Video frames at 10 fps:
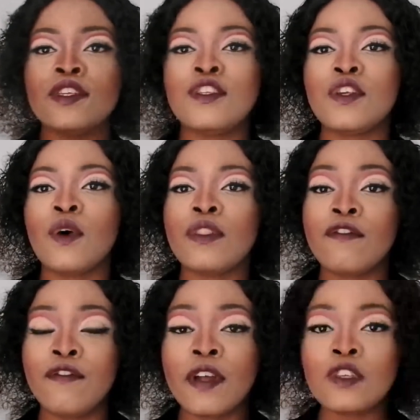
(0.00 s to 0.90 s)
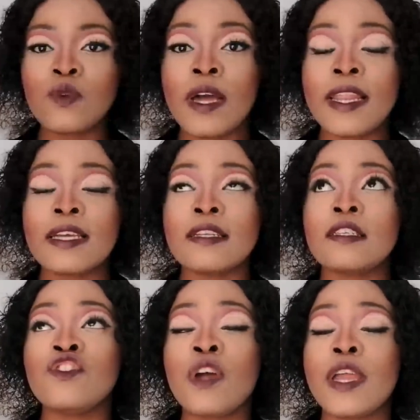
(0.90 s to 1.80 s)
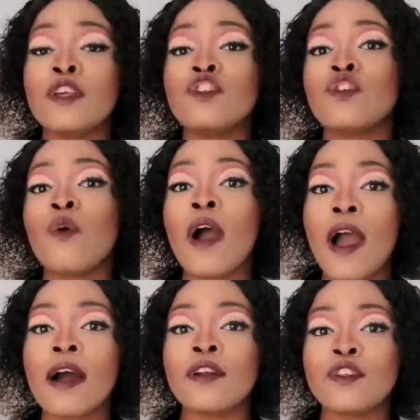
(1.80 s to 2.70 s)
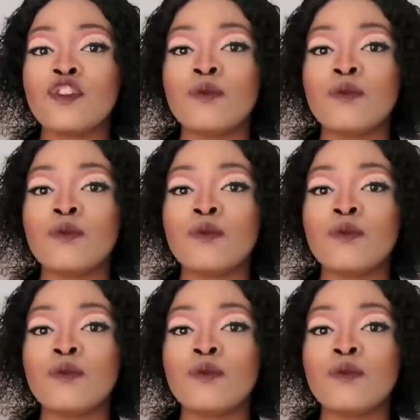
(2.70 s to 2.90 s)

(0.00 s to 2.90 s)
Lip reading: So the first one, it is trying so hard